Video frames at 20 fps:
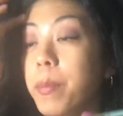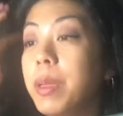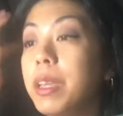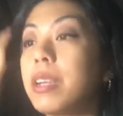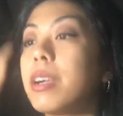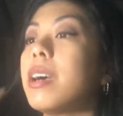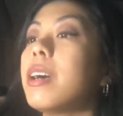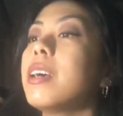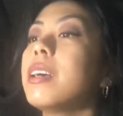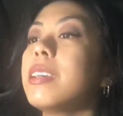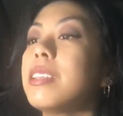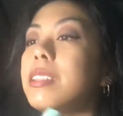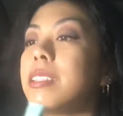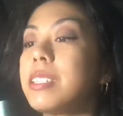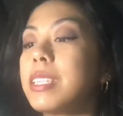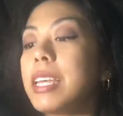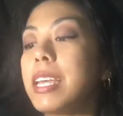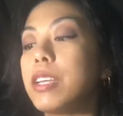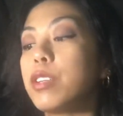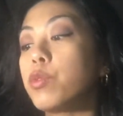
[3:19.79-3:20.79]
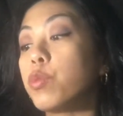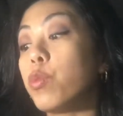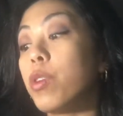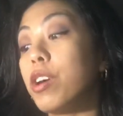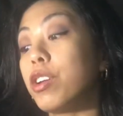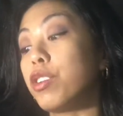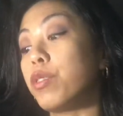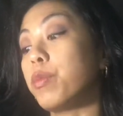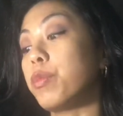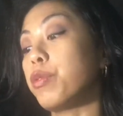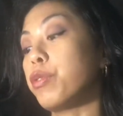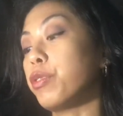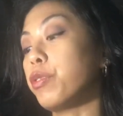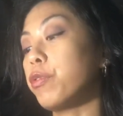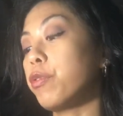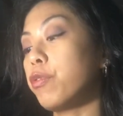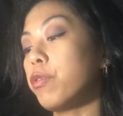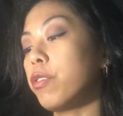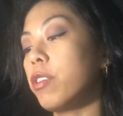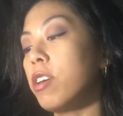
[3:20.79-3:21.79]
because it's
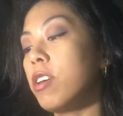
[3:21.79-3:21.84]
waterproof.